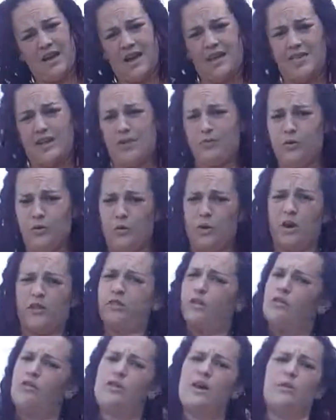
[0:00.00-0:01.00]
And then if you
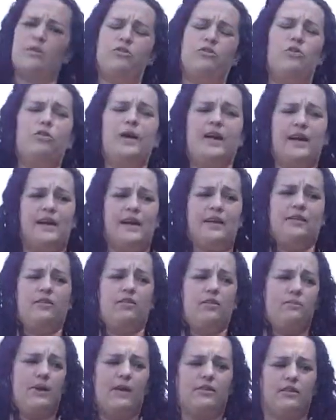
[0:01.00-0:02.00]
wanted to do that with 2
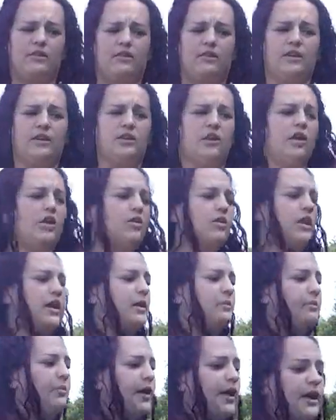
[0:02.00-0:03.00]
hands, you'd basically go
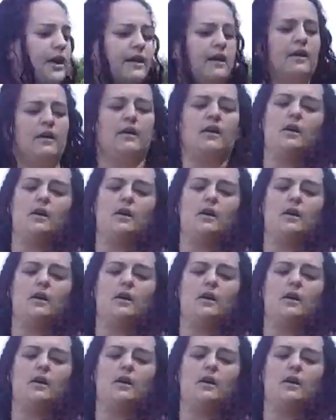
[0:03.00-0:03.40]
like break,